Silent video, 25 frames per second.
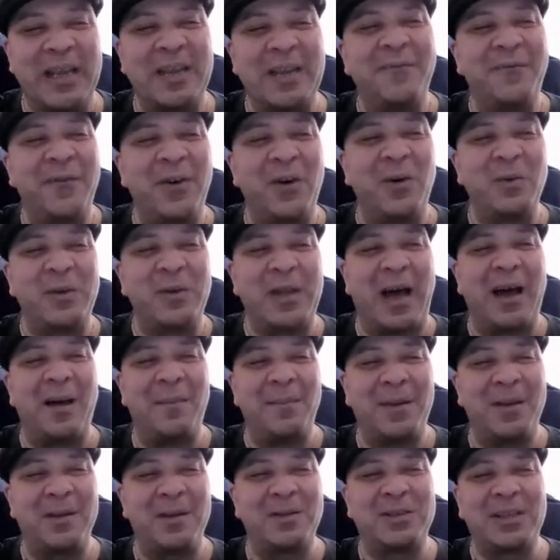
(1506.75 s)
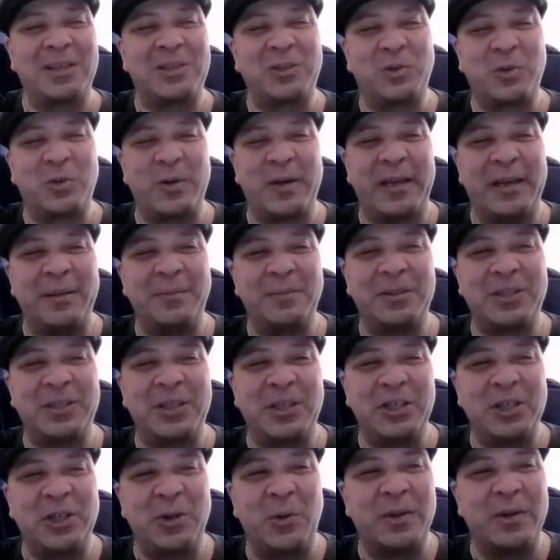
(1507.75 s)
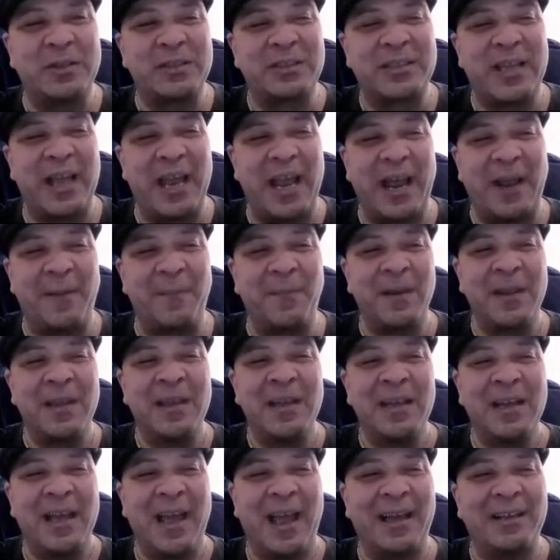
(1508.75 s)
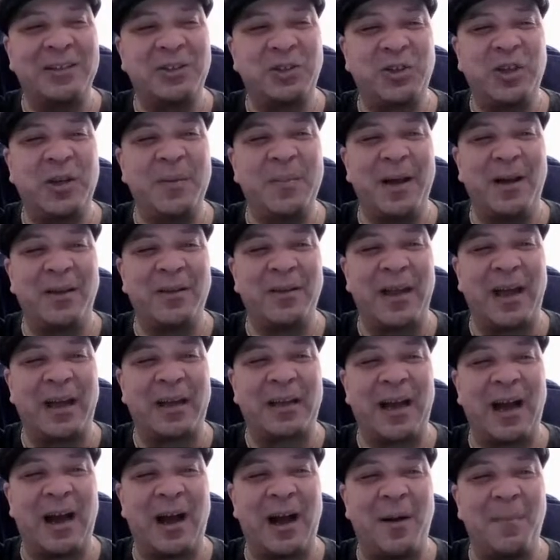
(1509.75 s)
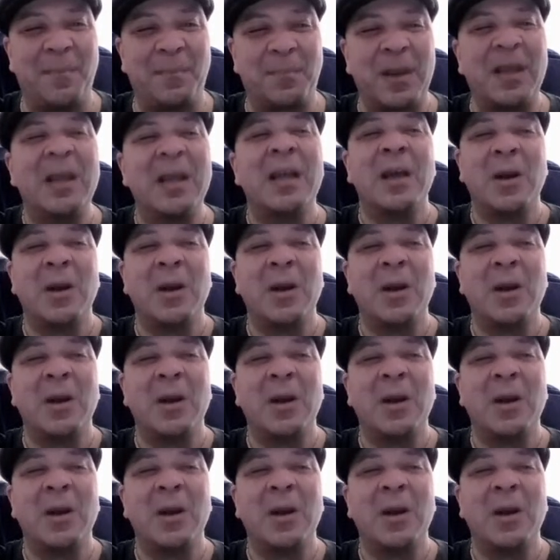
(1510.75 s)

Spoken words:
info.musicdreamsusa@gmail.com.